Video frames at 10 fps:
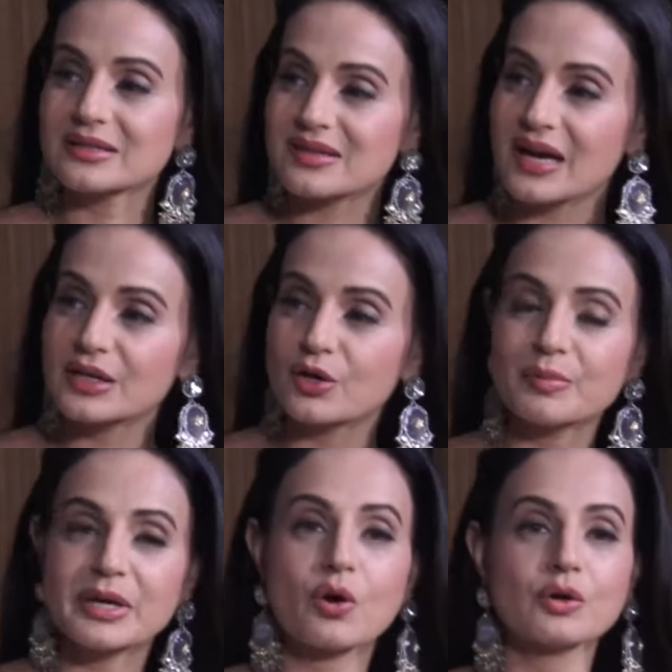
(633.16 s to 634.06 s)
designer
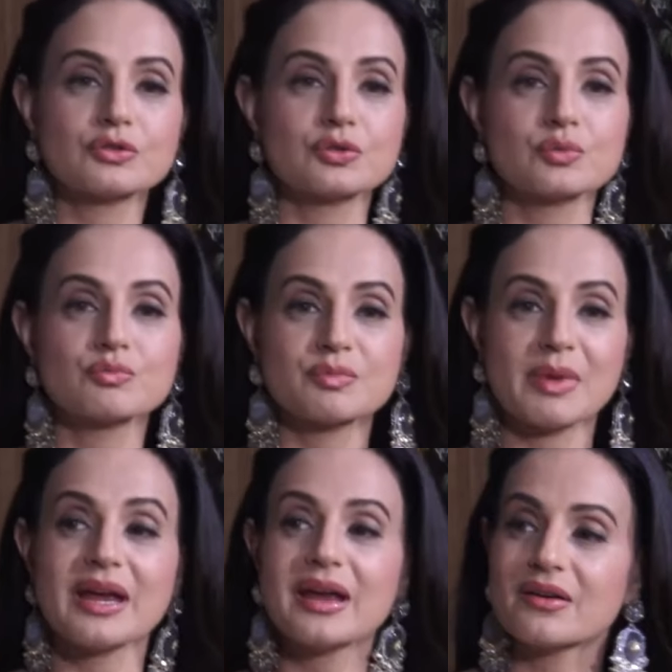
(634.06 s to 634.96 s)
of my costumes,
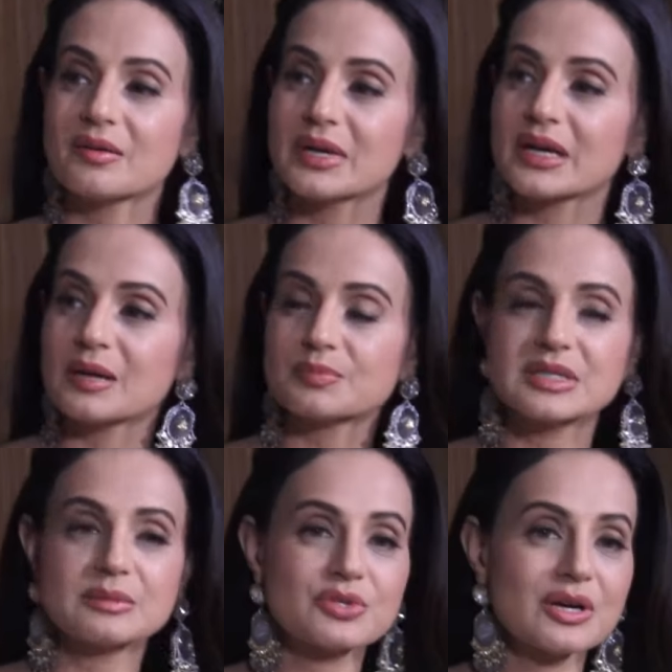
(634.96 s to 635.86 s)
my hair and makeup
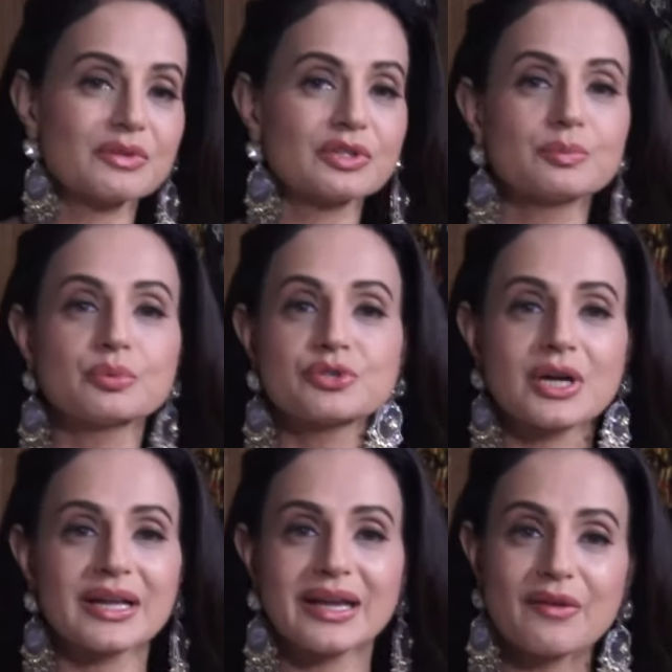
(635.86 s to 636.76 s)
team, Jayavant and
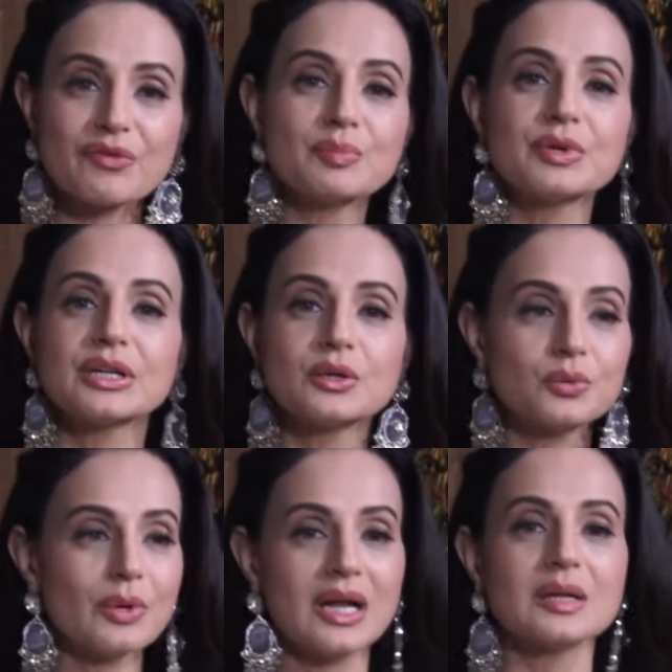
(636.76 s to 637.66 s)
Pooja, like everybody
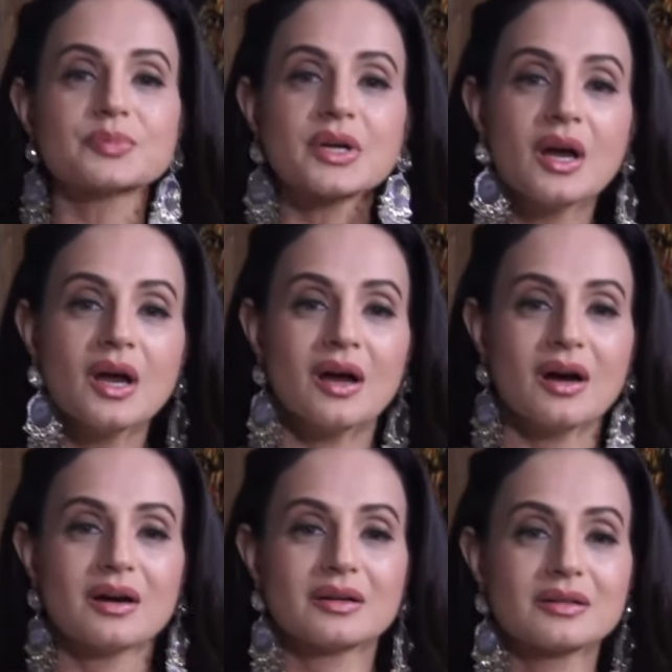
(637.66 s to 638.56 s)
who helped
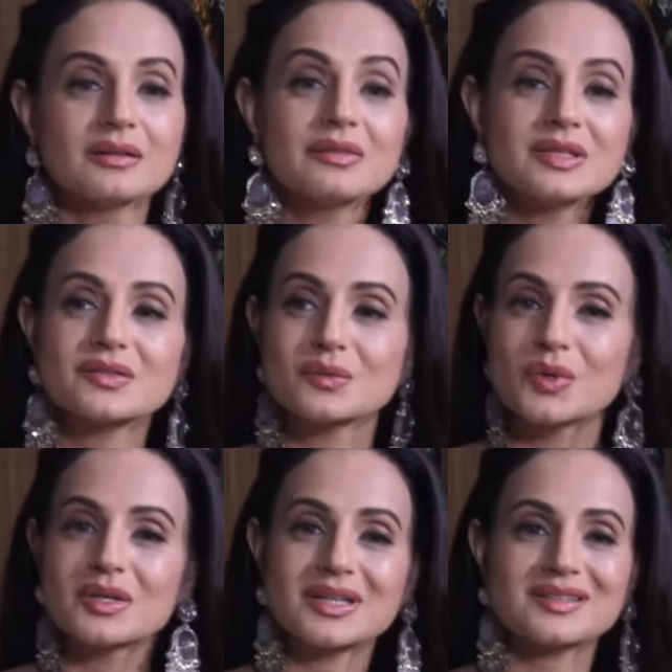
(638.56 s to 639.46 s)
convince the
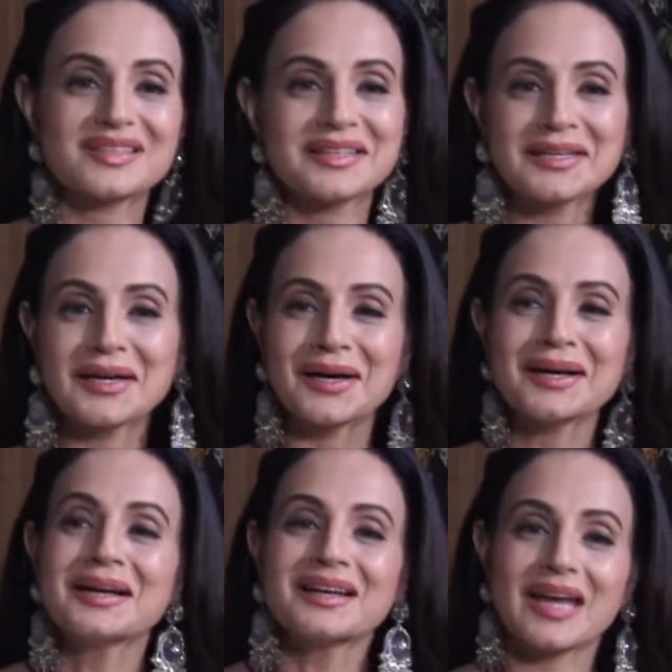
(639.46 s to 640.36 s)
world that Sakina
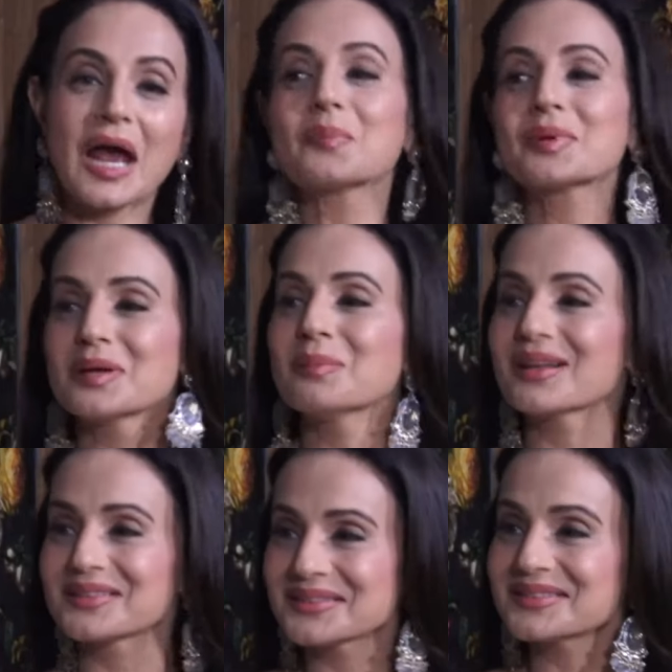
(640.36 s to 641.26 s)
can be a
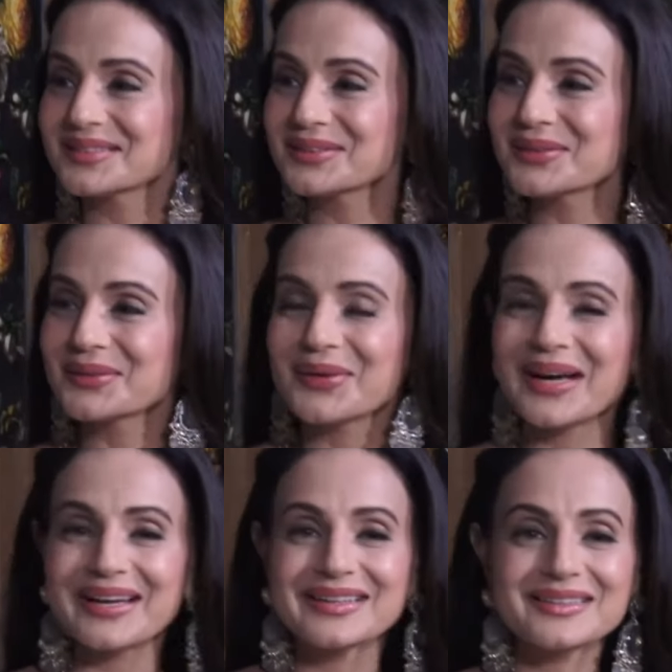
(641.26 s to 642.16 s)
mother. You know,
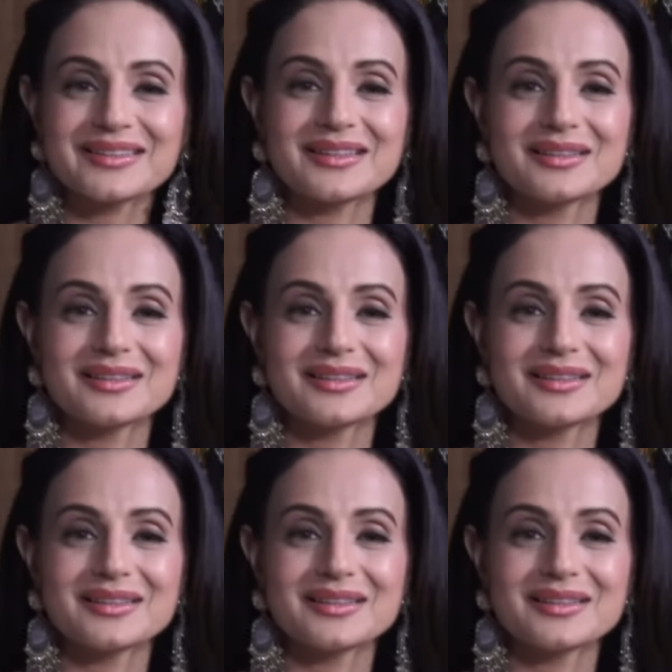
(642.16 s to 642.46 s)
and